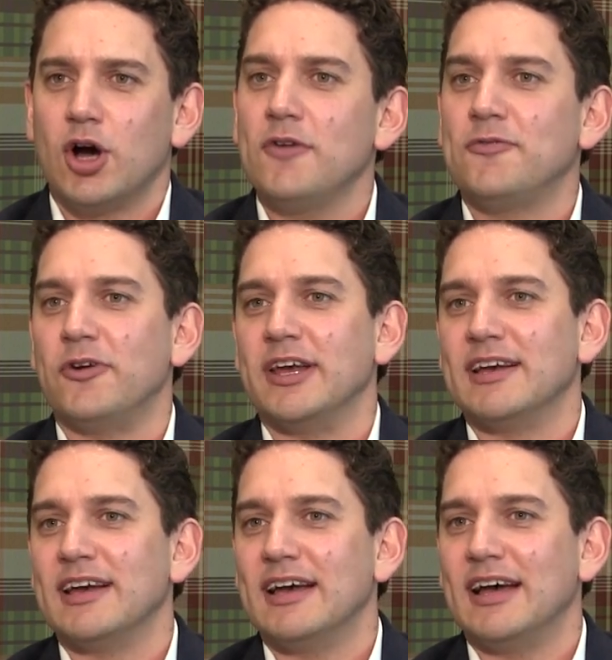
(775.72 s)

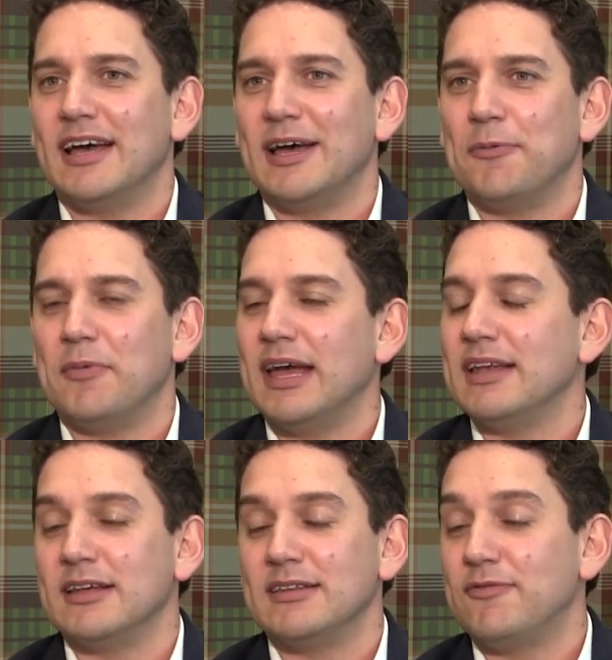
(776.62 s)
offering
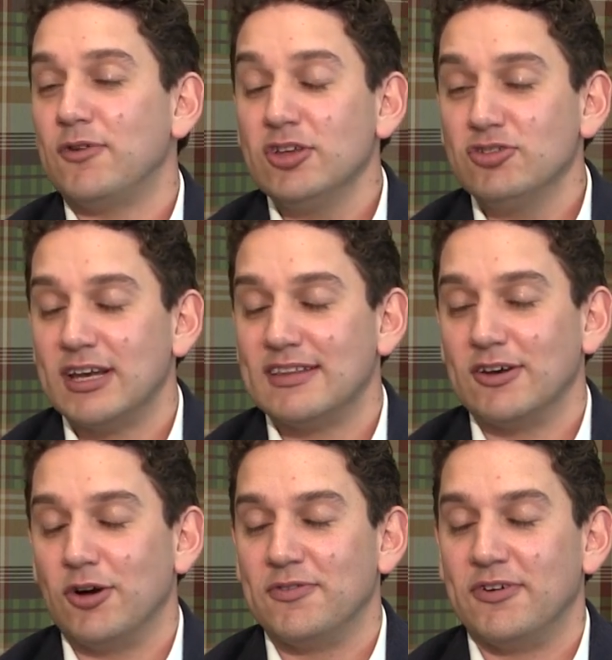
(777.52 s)
and a
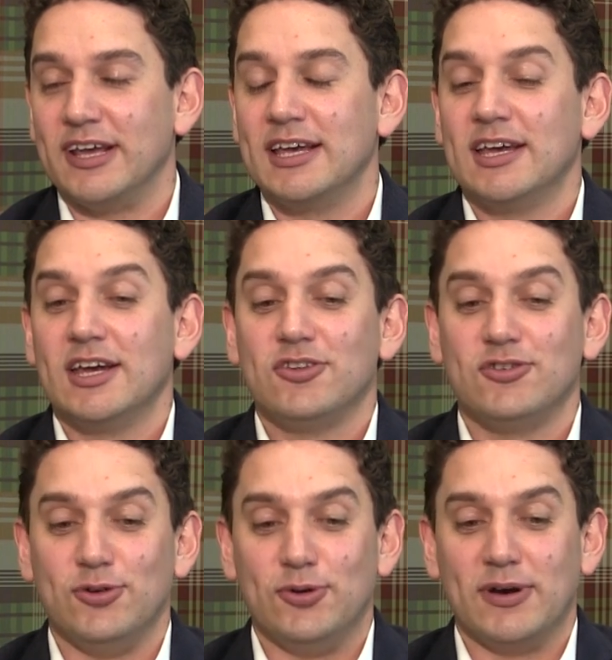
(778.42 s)
differentiating offering
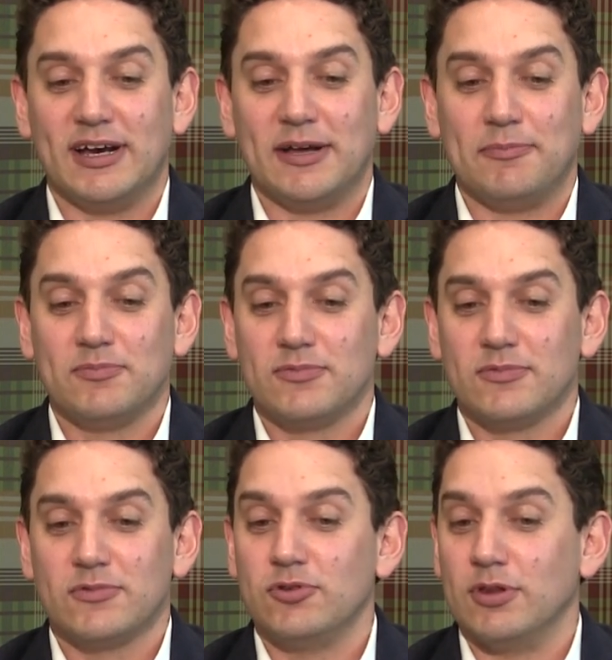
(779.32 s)
to
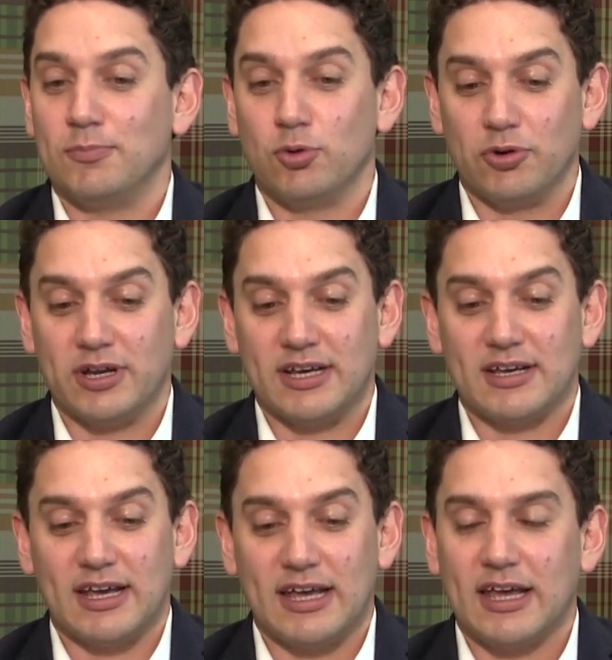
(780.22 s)
the broader
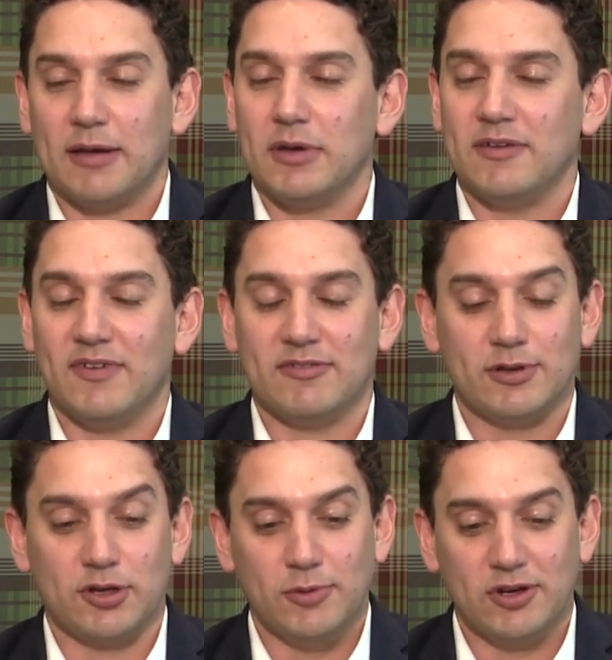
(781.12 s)

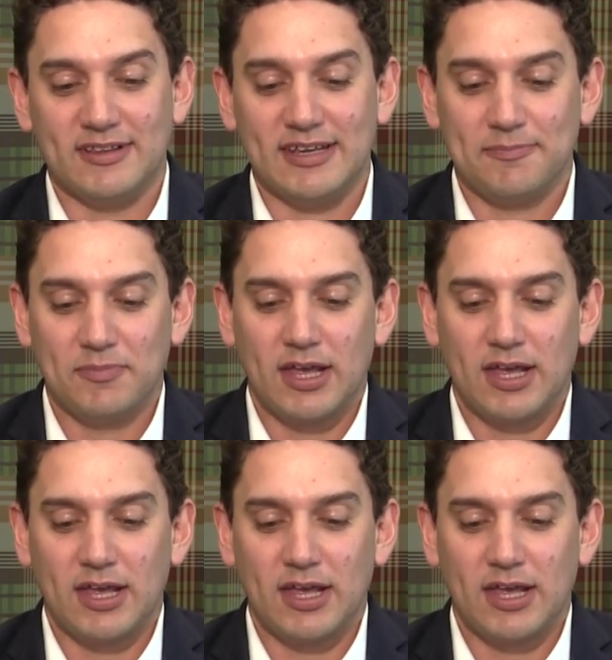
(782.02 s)
investment community.